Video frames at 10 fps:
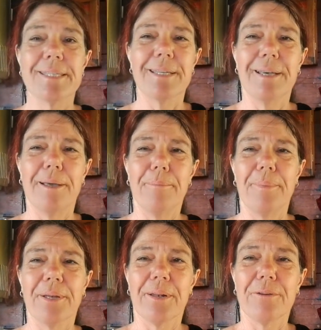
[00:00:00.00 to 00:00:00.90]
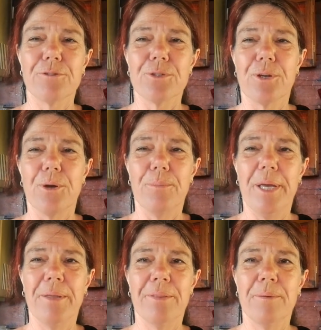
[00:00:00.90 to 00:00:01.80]
I'd love to know
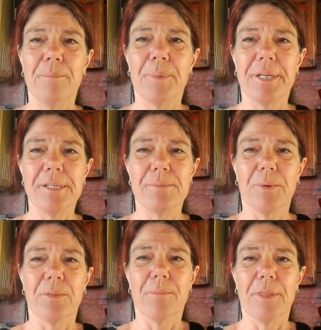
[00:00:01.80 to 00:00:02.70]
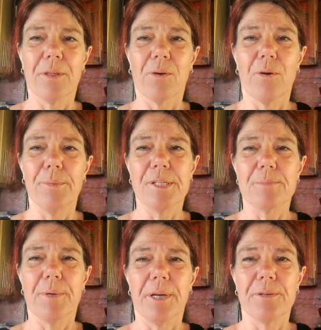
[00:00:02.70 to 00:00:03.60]
about them. Please put them in the comments
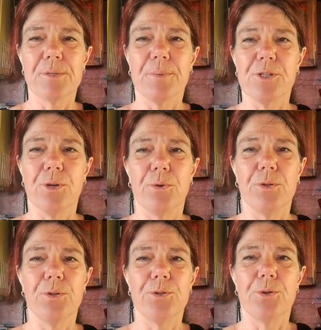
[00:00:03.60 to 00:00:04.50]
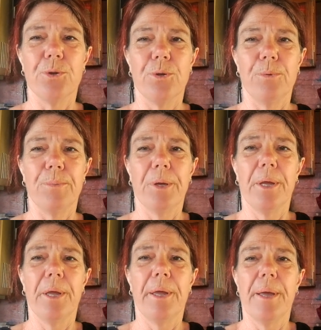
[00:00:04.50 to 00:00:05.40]
below, especially on YouTube.
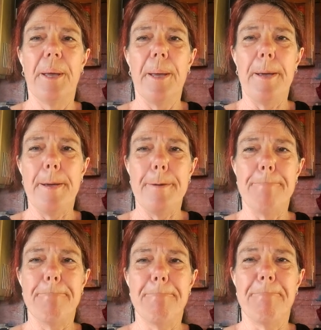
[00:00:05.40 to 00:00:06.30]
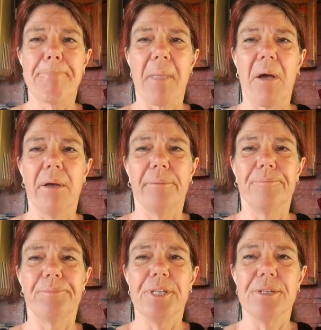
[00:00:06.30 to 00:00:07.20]
I
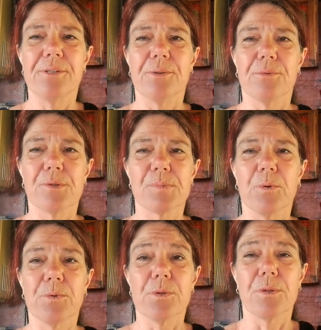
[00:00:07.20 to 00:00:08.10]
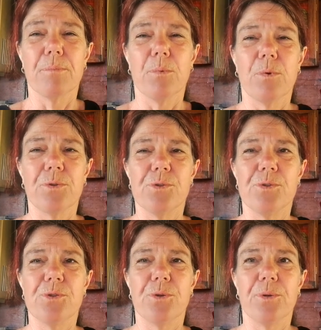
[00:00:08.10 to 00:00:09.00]
tend to respond to them more on
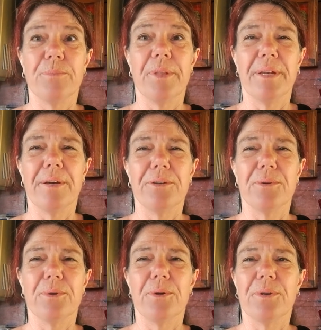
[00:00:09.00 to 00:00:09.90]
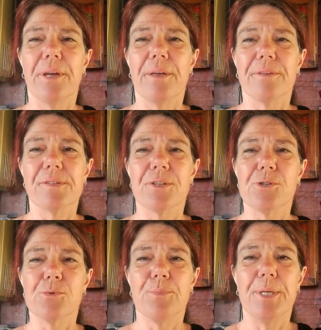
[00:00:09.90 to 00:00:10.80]
YouTube than I do on other
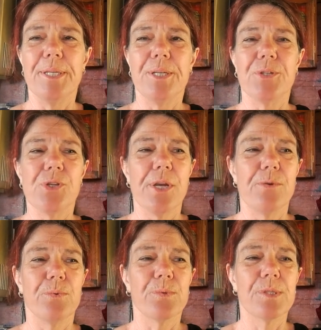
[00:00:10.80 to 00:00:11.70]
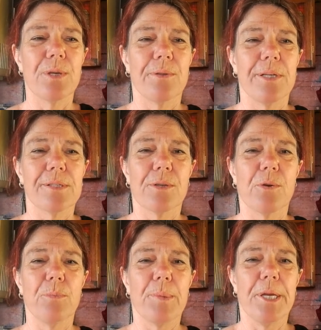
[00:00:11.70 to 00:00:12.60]
social media channels, so that's a
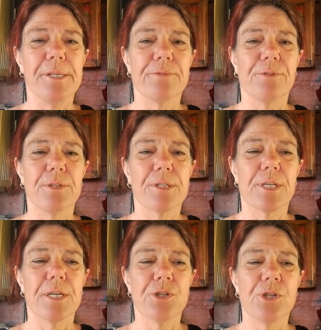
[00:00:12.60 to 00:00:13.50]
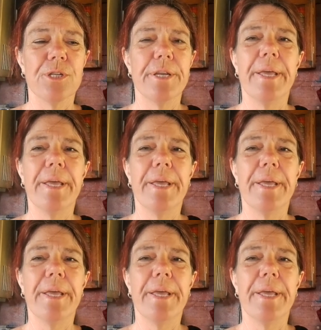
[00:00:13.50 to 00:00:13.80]
good place for discussion.